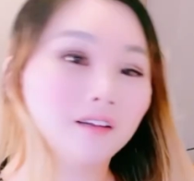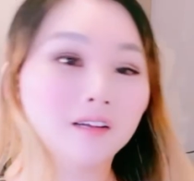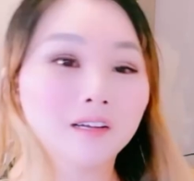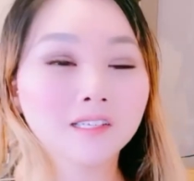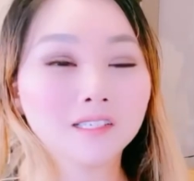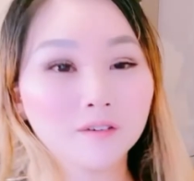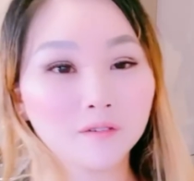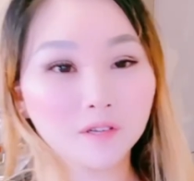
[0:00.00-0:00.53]

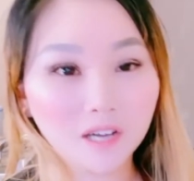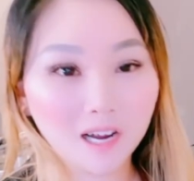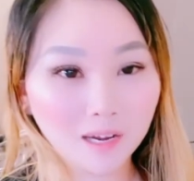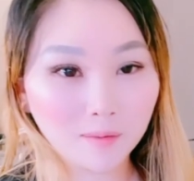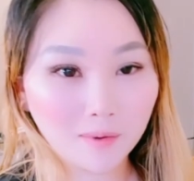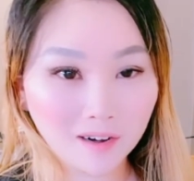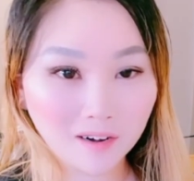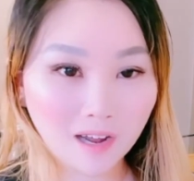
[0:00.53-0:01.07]
Instead of the
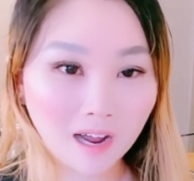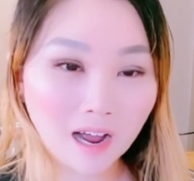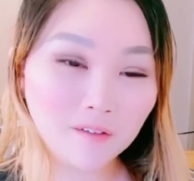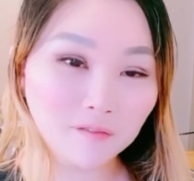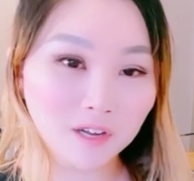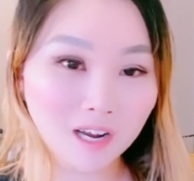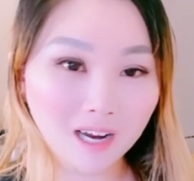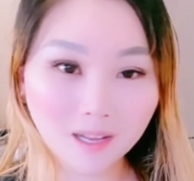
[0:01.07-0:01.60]
garlic powder, I
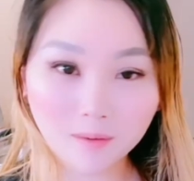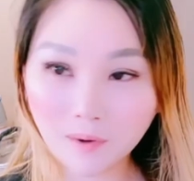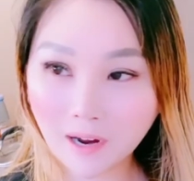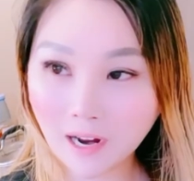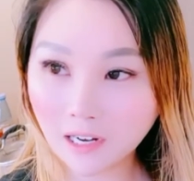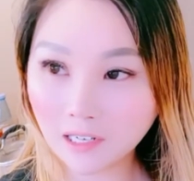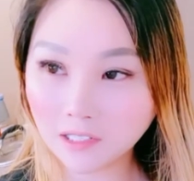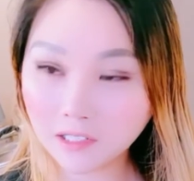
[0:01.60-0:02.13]
have garlic
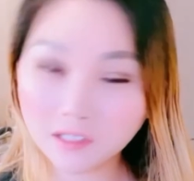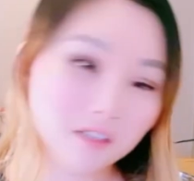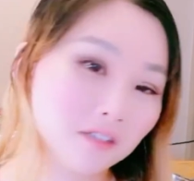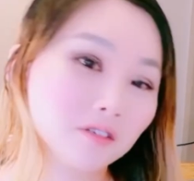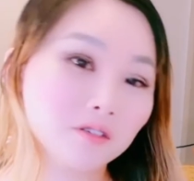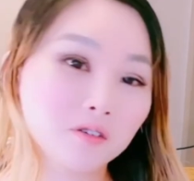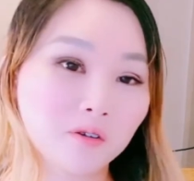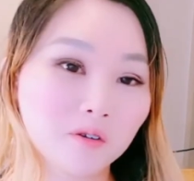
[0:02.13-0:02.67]
paste.
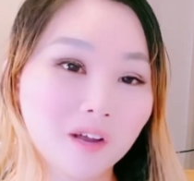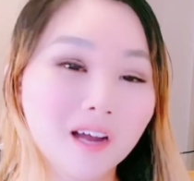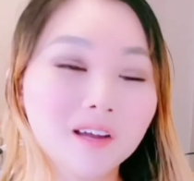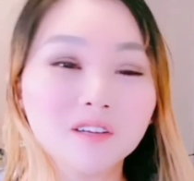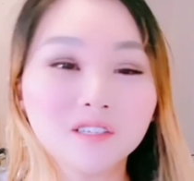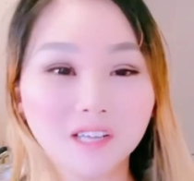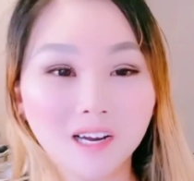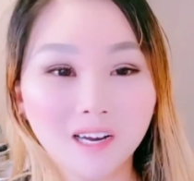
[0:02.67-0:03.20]
So I
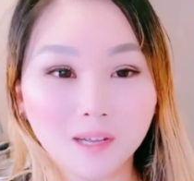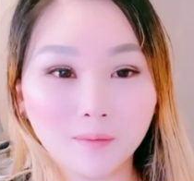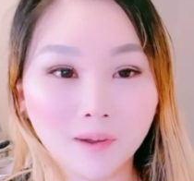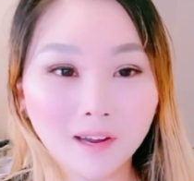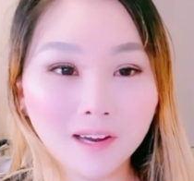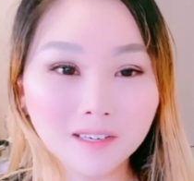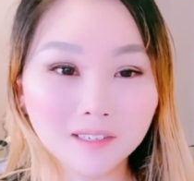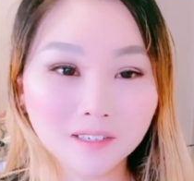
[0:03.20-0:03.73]
use garlic
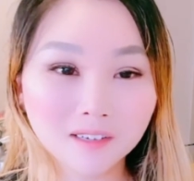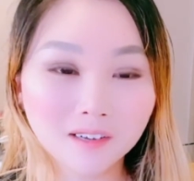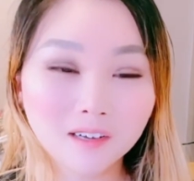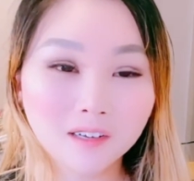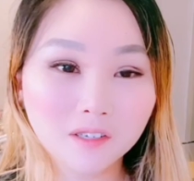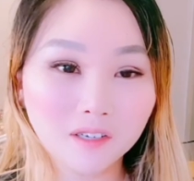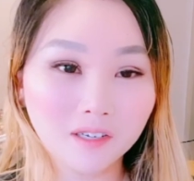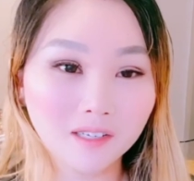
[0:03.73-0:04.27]
paste.
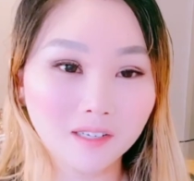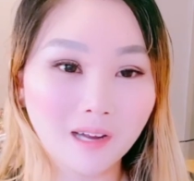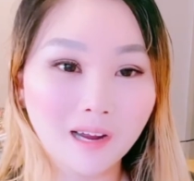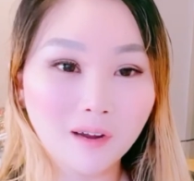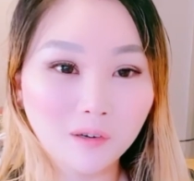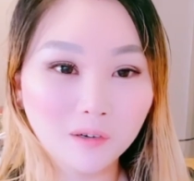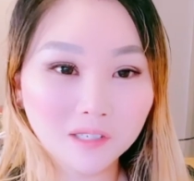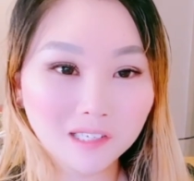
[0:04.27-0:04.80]
So this is
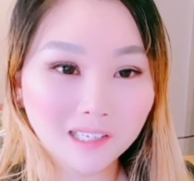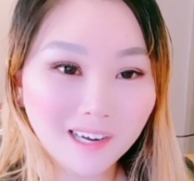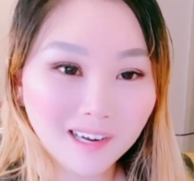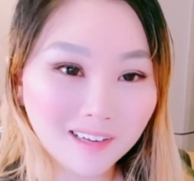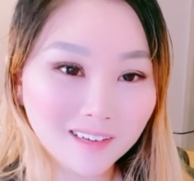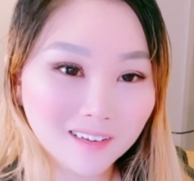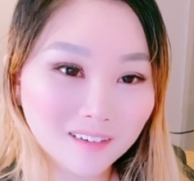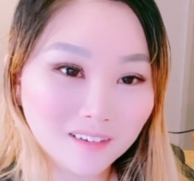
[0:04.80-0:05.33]
how it looks
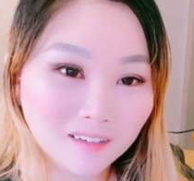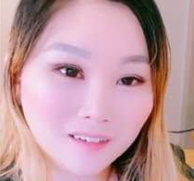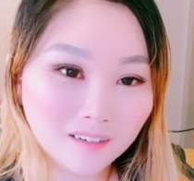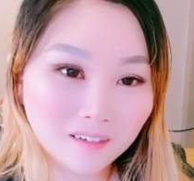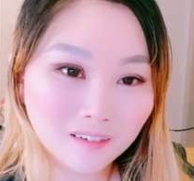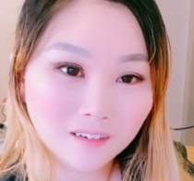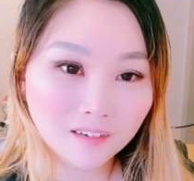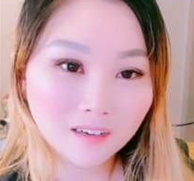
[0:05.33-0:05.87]
like.
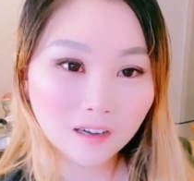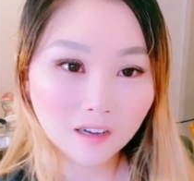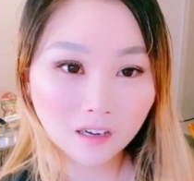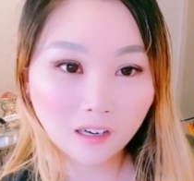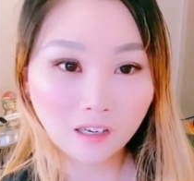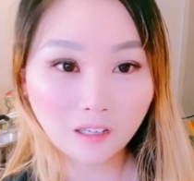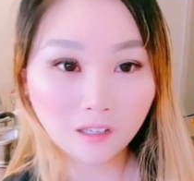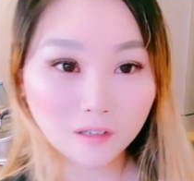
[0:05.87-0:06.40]

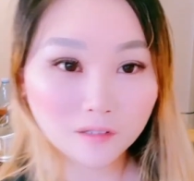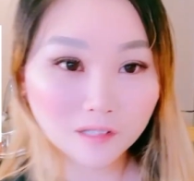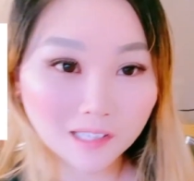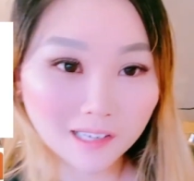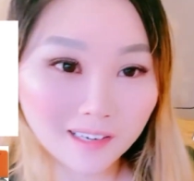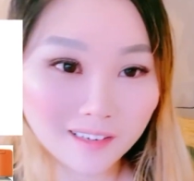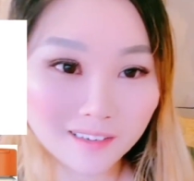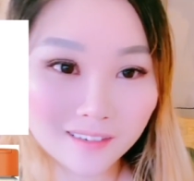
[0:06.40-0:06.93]
Closely.